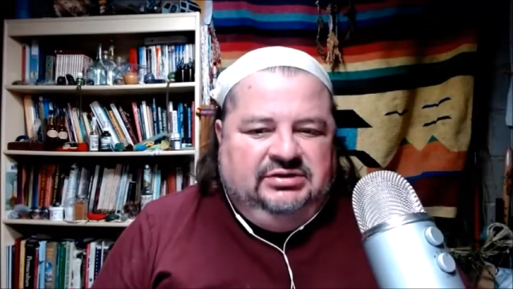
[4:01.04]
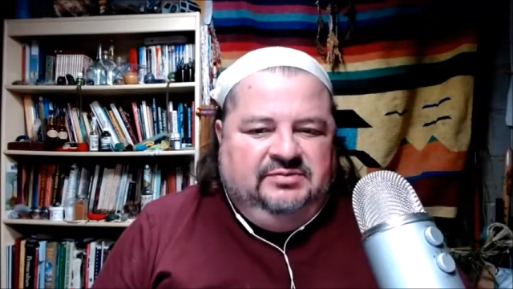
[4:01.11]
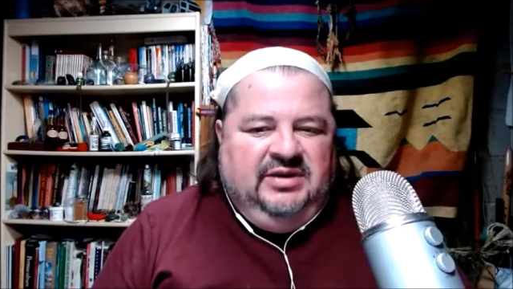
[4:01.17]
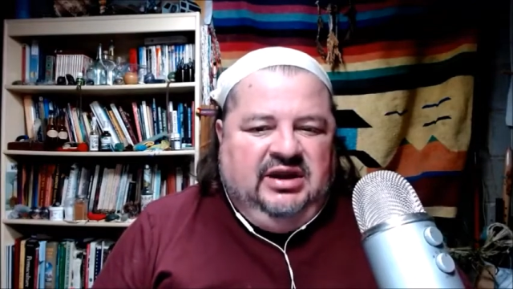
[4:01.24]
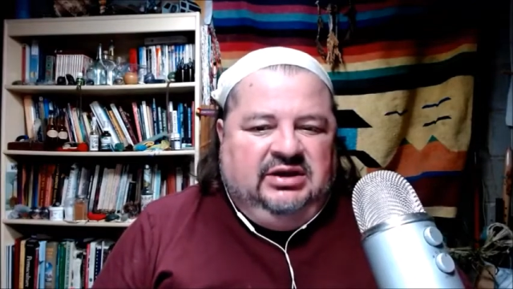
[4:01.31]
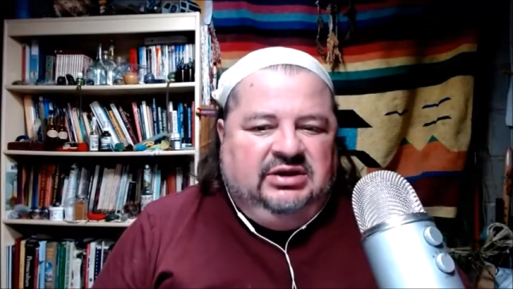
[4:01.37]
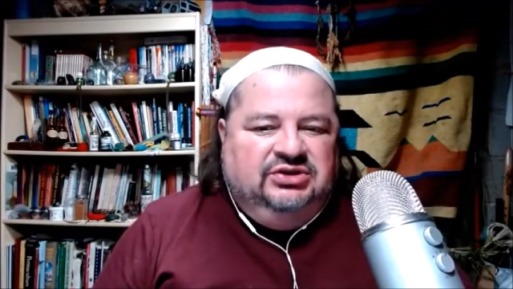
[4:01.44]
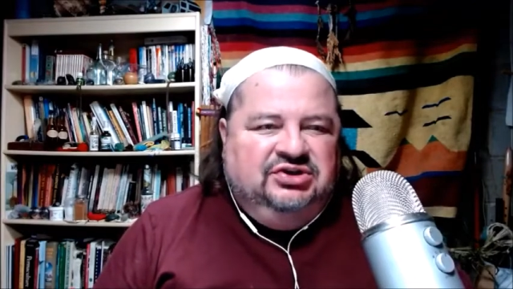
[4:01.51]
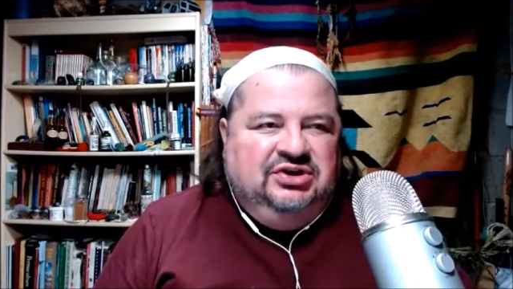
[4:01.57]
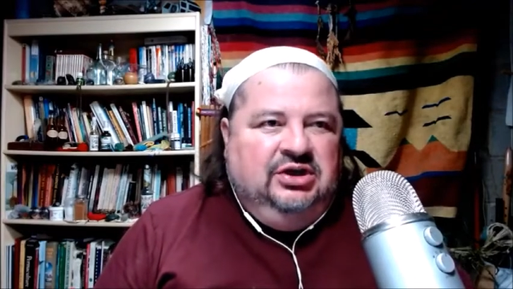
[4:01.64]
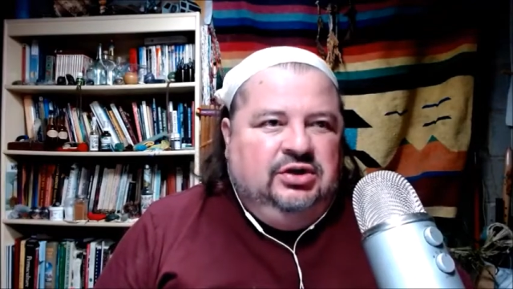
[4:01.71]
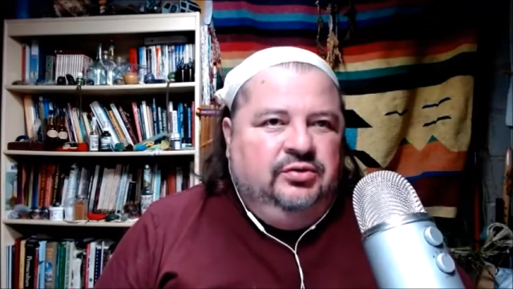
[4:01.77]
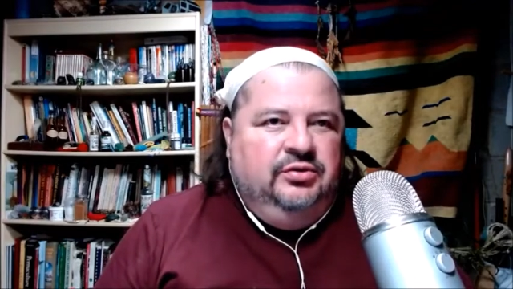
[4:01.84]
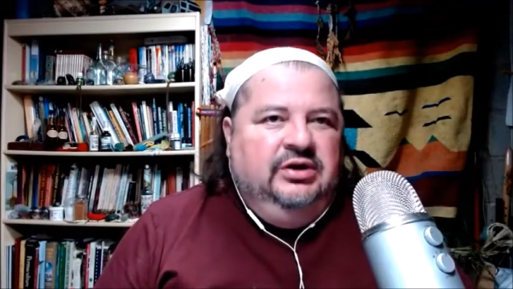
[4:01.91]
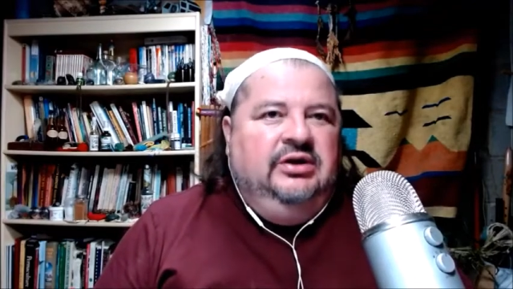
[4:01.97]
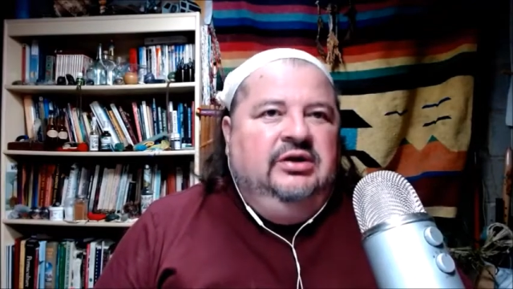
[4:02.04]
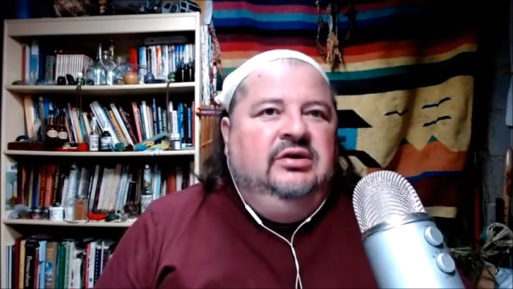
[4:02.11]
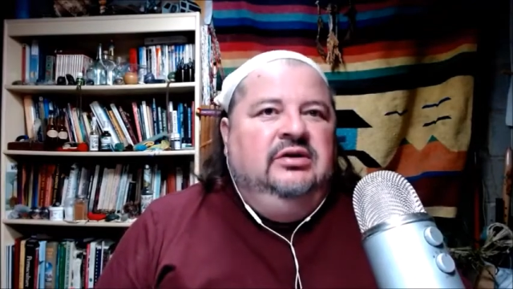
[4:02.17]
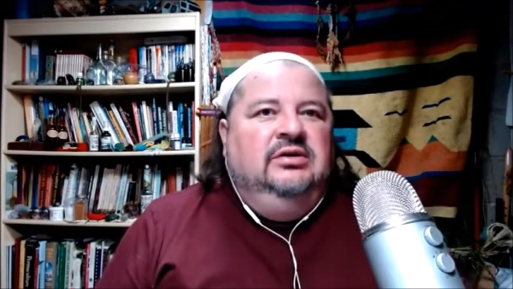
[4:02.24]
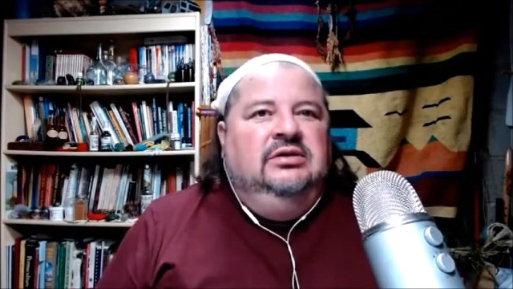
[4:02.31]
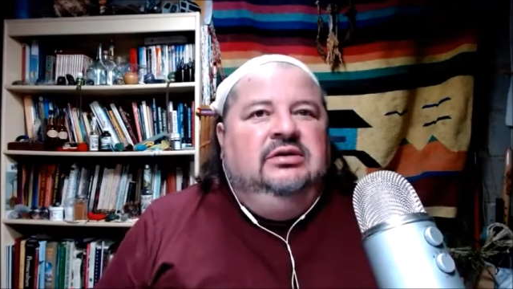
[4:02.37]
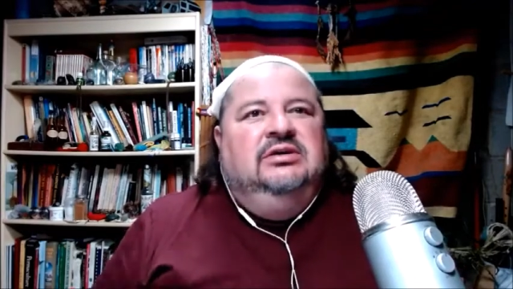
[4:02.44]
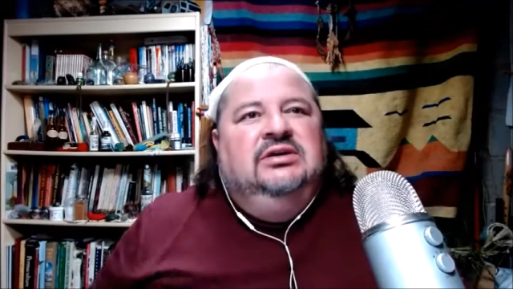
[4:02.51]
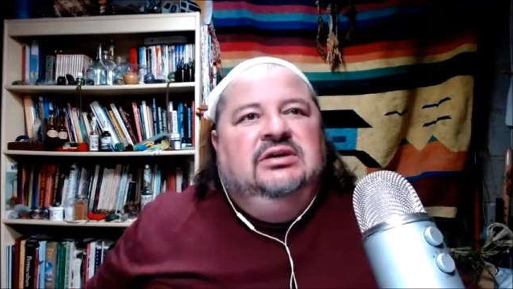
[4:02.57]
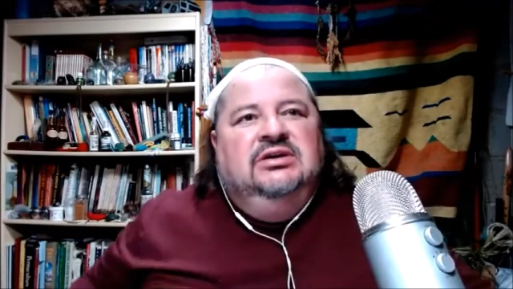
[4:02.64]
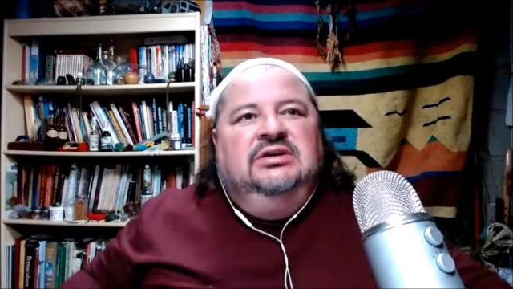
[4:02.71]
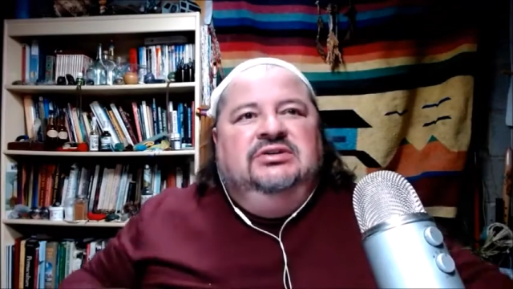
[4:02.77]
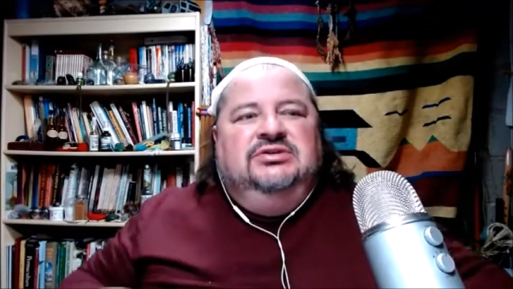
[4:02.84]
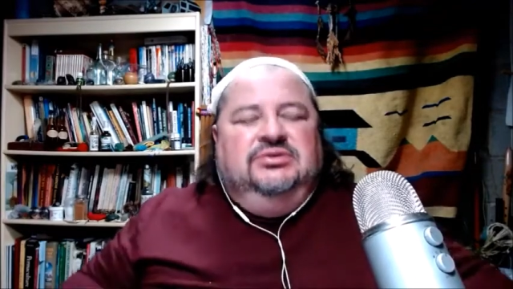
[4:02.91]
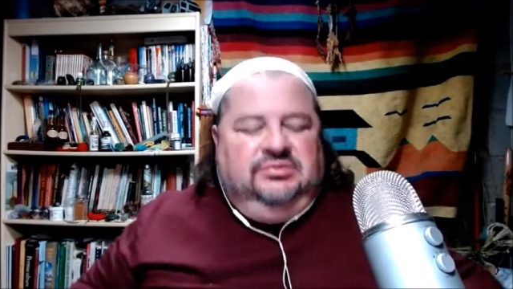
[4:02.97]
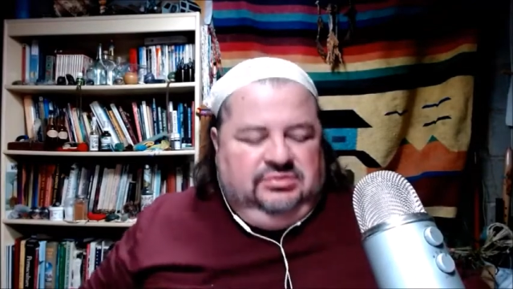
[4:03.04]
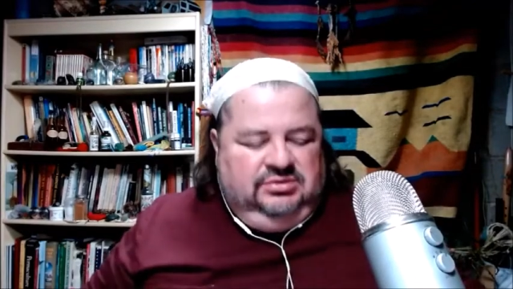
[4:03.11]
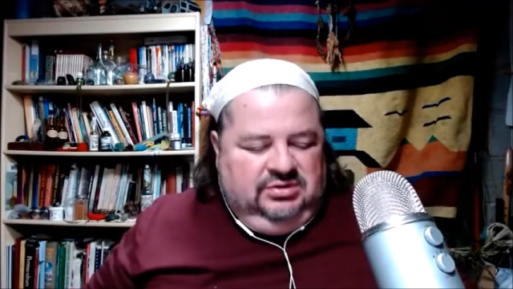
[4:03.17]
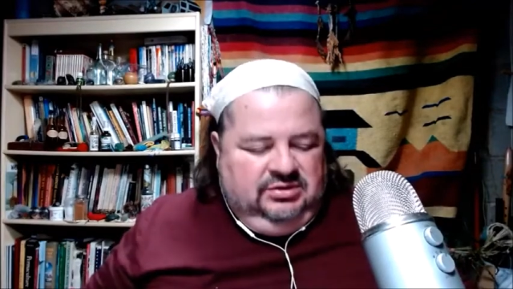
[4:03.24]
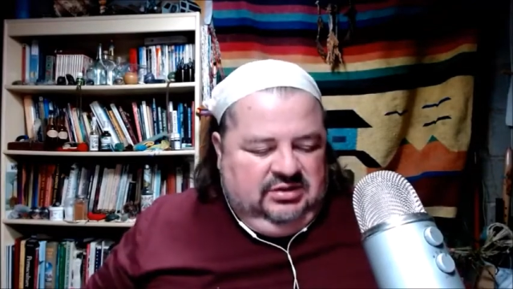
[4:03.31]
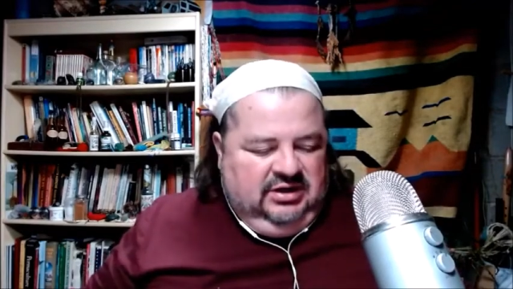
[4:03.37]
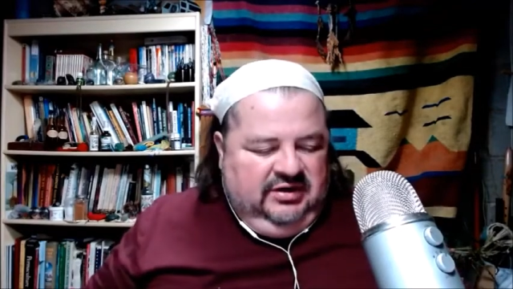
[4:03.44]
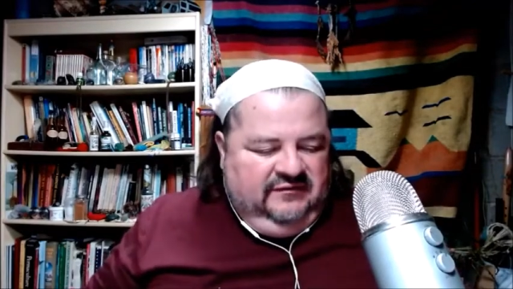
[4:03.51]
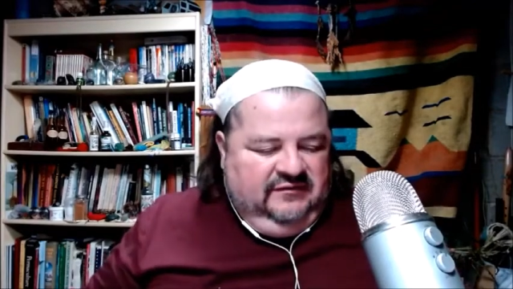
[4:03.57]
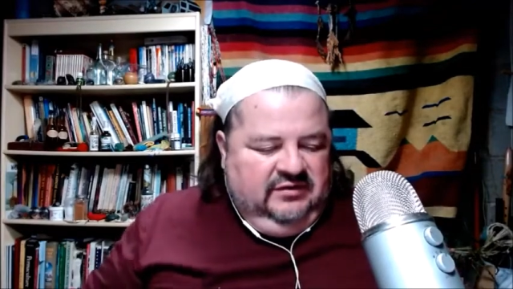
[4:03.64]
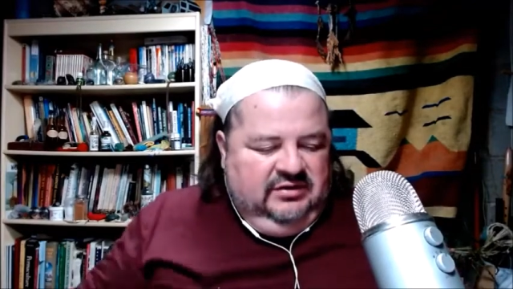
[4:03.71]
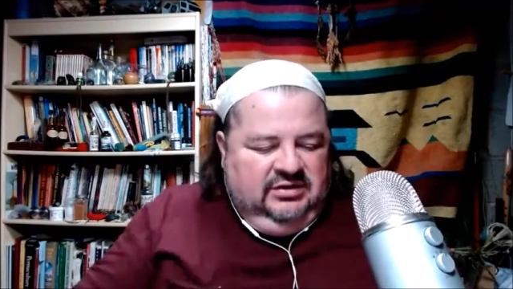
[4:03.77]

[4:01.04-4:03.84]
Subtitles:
back in January. And so I have